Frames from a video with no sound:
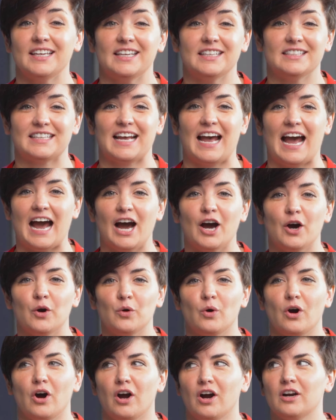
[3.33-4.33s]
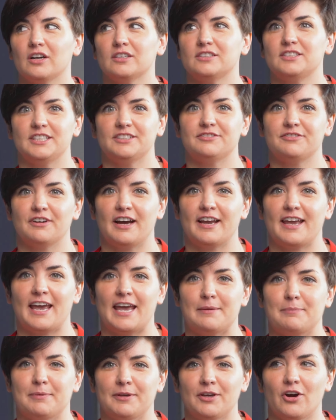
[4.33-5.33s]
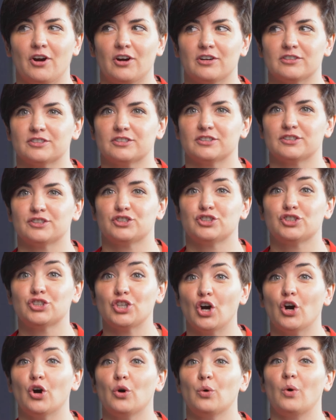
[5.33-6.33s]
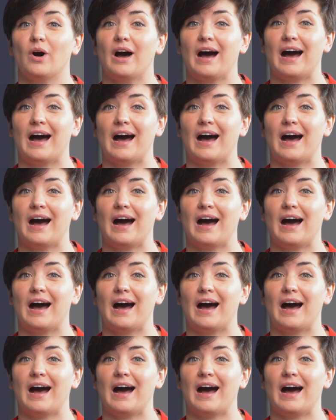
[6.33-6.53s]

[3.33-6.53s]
is how are DeFi APRs so